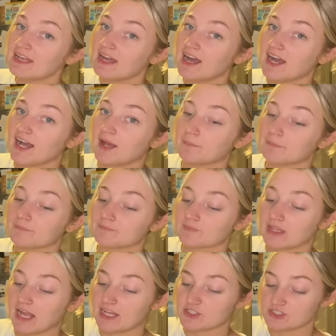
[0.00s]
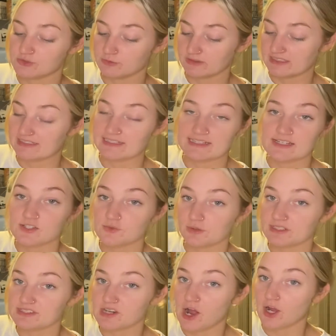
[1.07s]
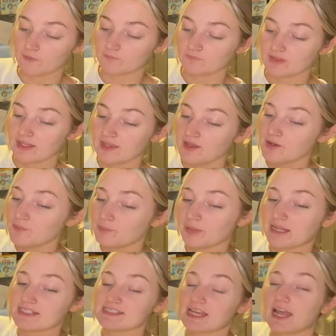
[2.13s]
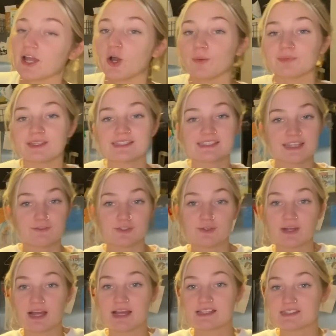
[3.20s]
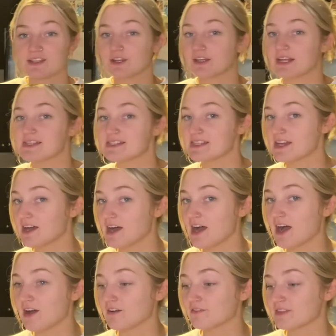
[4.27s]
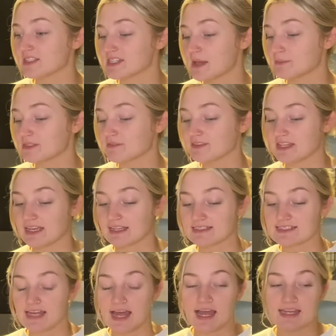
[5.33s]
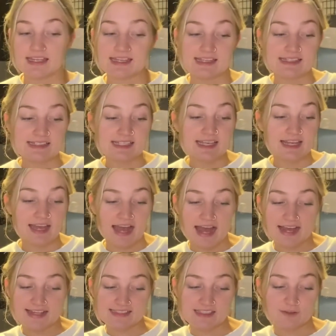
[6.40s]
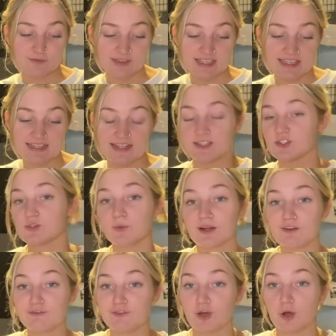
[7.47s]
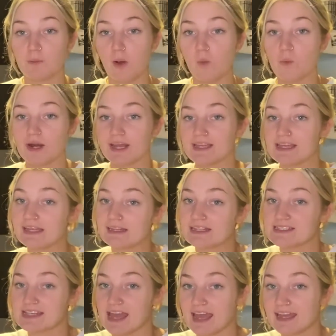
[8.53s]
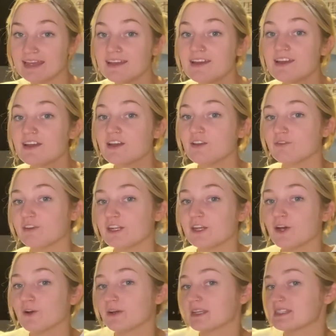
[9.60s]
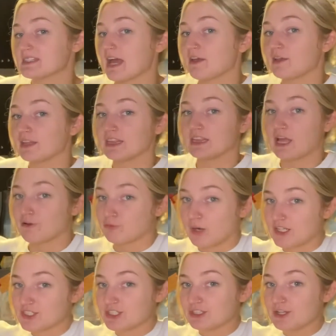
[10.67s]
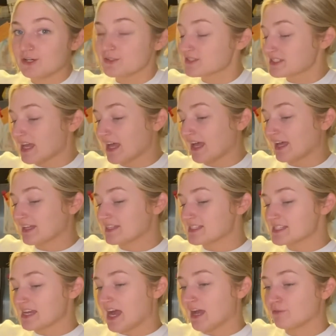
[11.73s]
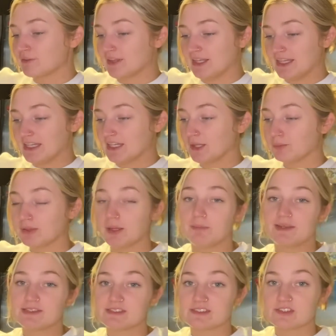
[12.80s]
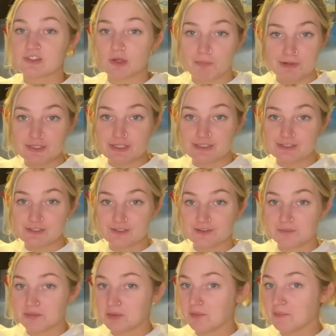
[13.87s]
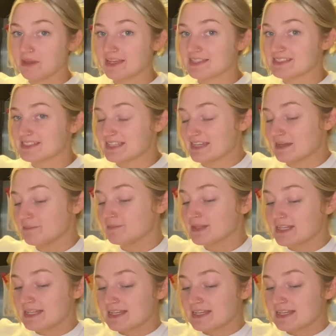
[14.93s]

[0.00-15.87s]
I just really needed to restock. But I hope this gives you guys a good idea of the types of things that I eat as a vegan. I do wanna film a what I eat in a day video because I love watching those. And I feel like eating plant-based is so much easier than people make it seem.